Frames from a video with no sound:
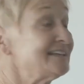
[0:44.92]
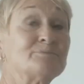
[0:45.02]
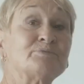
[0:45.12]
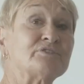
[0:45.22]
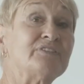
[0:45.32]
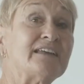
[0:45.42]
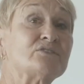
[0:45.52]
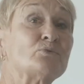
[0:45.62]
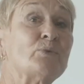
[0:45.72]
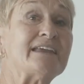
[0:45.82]
can prevent
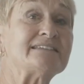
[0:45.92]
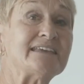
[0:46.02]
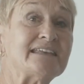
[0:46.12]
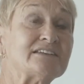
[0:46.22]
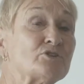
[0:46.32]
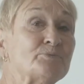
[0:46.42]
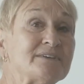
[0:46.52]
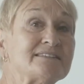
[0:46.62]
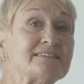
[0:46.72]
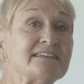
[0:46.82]
weight gain and
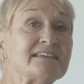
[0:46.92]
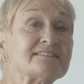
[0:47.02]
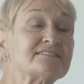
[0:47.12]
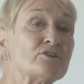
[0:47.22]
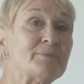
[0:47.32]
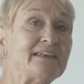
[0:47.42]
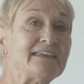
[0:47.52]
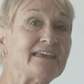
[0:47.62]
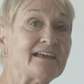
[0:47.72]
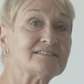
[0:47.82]
obesity, and so many
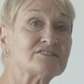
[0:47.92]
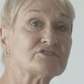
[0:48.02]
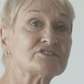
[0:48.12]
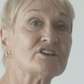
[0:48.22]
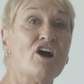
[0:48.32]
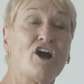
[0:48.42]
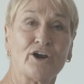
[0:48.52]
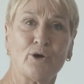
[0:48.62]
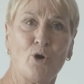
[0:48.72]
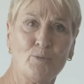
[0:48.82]
cancers
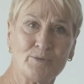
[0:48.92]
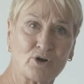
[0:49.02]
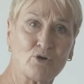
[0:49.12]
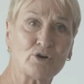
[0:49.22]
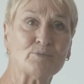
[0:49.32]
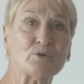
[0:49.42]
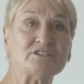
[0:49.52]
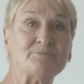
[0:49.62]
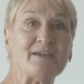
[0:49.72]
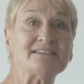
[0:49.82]
are hormone
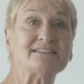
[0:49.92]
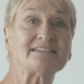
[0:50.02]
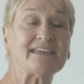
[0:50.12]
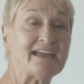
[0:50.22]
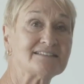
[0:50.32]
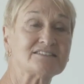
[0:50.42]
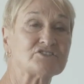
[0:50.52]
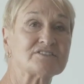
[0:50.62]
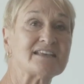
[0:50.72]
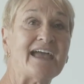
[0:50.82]
dependent
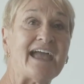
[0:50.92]
cancers.